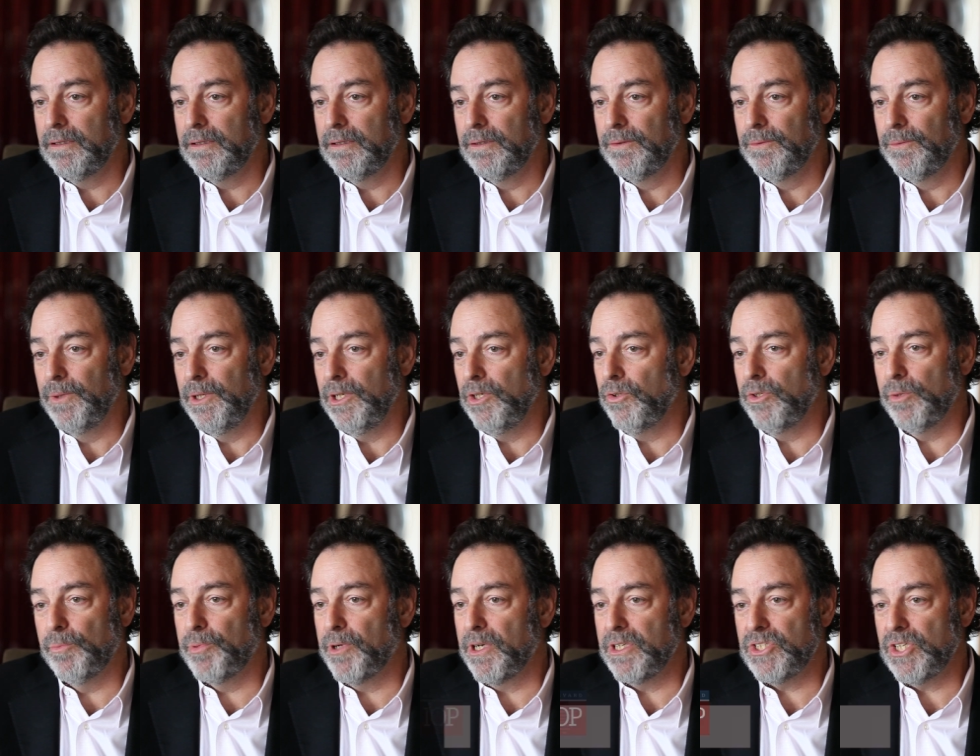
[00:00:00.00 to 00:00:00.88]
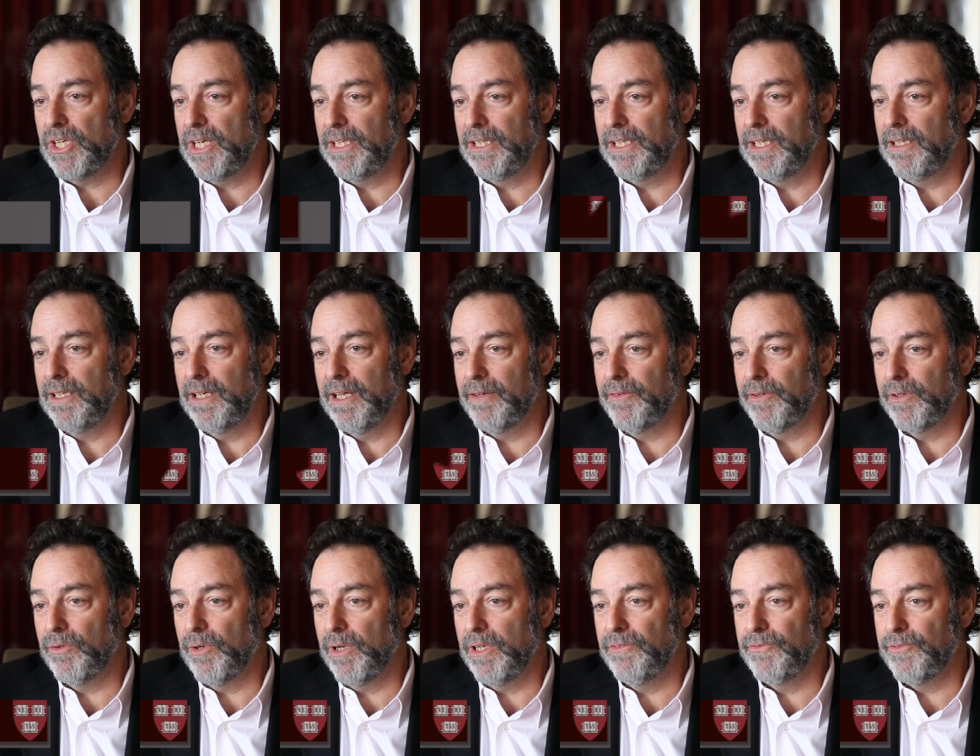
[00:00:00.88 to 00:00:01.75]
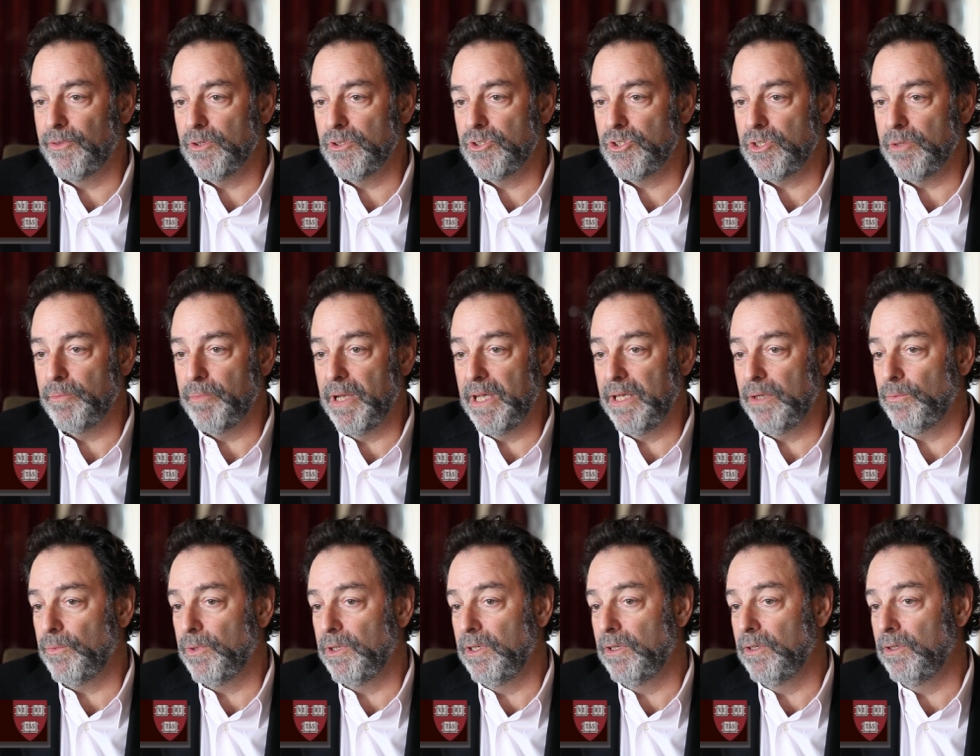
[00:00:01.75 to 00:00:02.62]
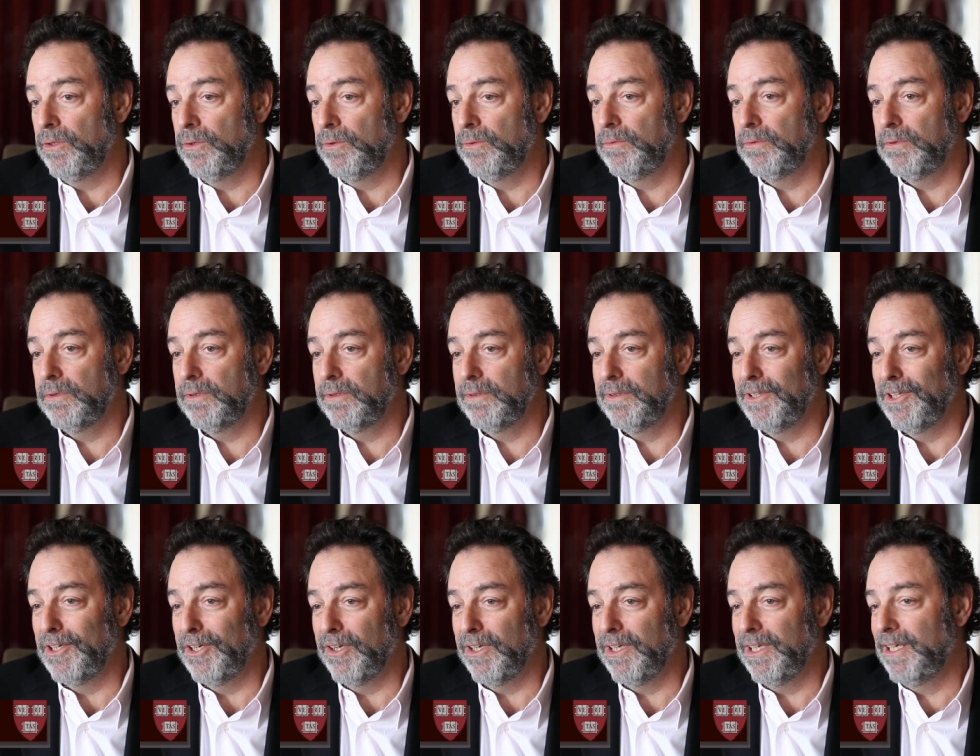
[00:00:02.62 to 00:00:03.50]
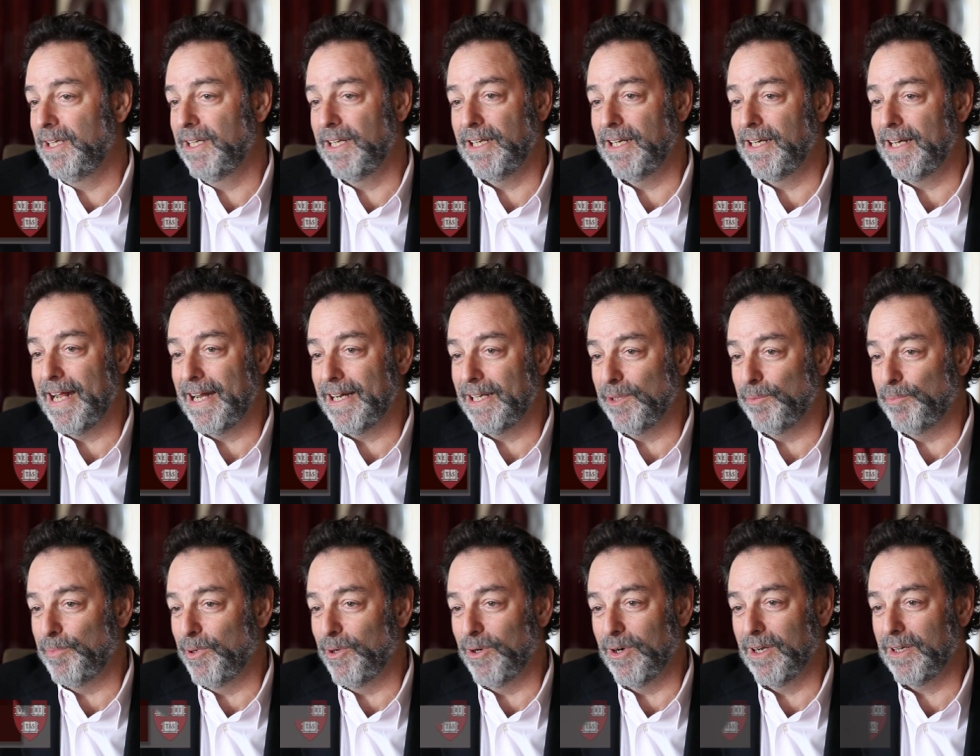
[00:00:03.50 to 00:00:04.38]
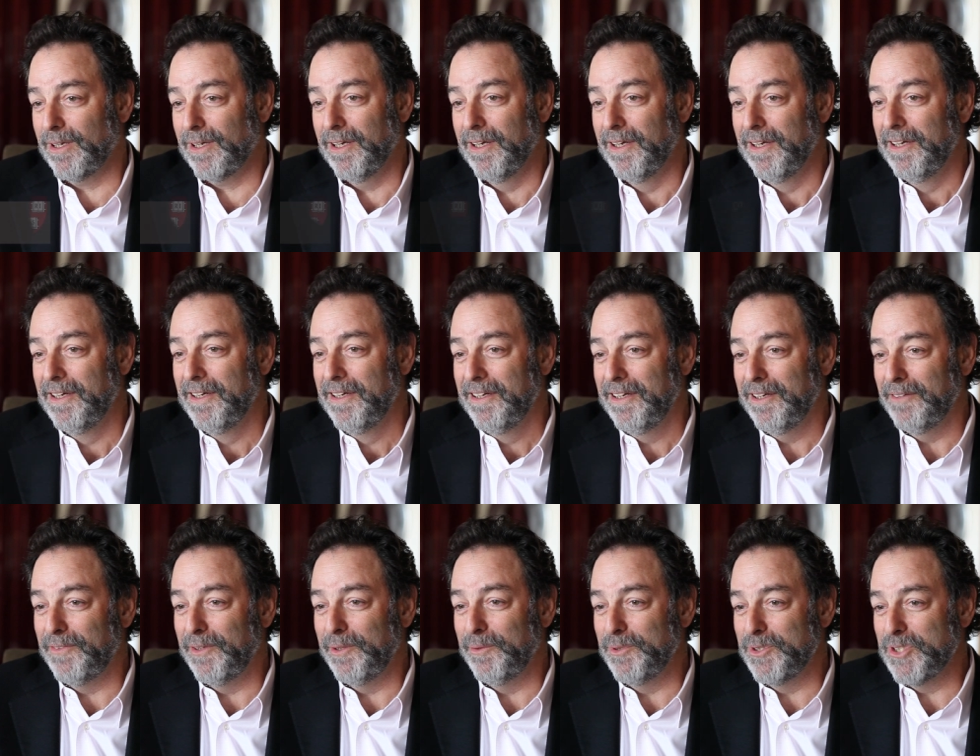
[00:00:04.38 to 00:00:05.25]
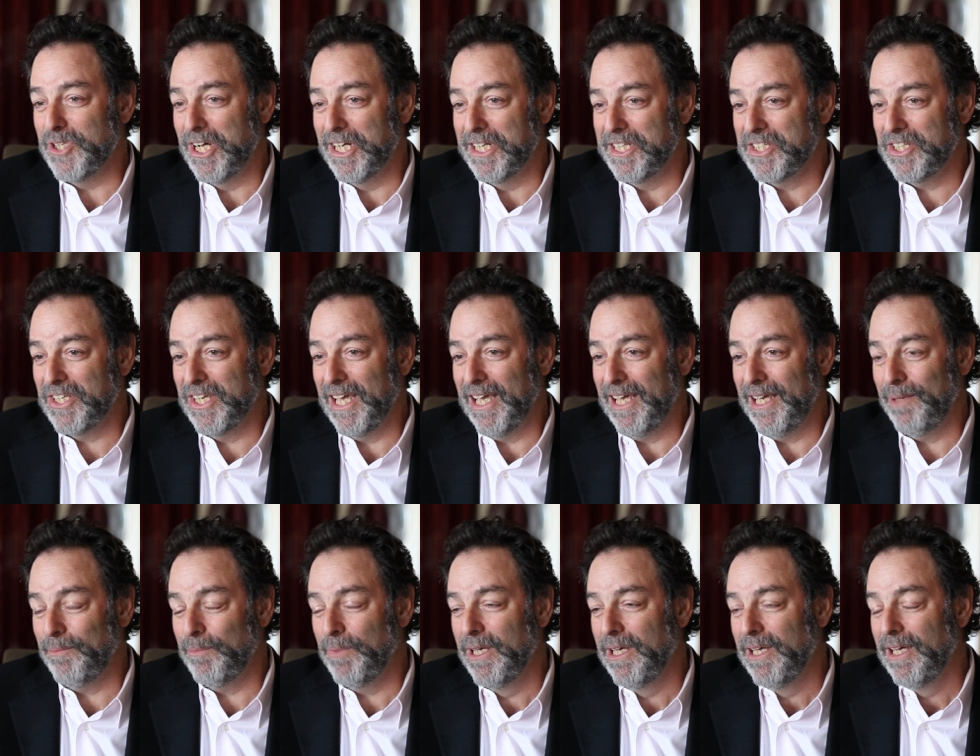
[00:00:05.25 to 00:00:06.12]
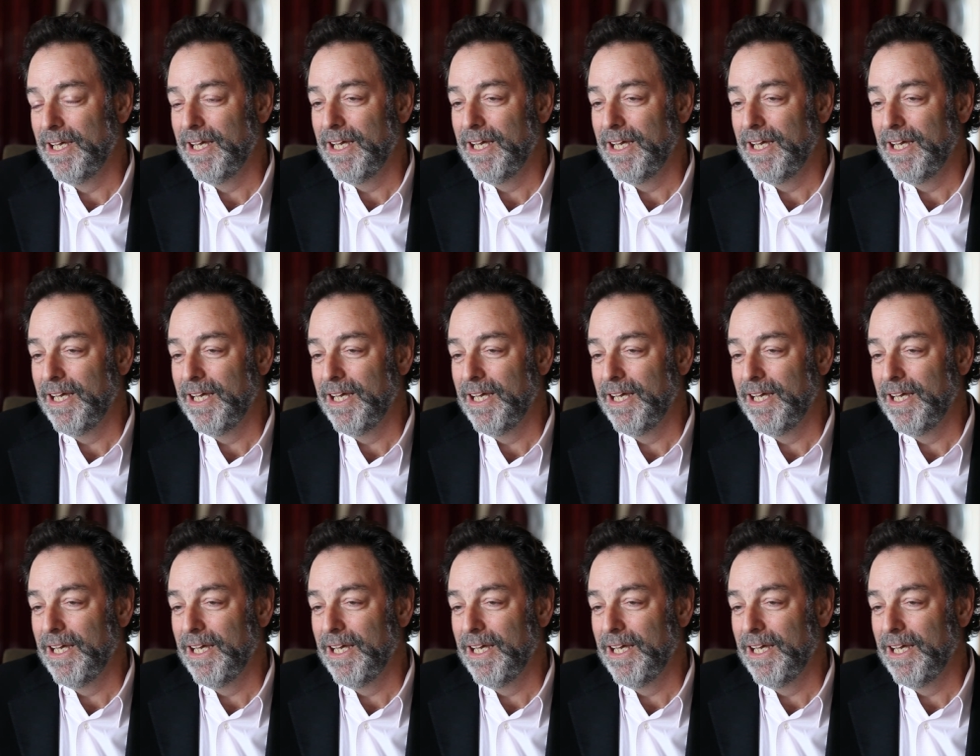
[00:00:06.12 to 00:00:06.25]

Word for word: we knew the president didn't have a great first debate. We knew, you know, he'd hit it out of the park if he was on his game.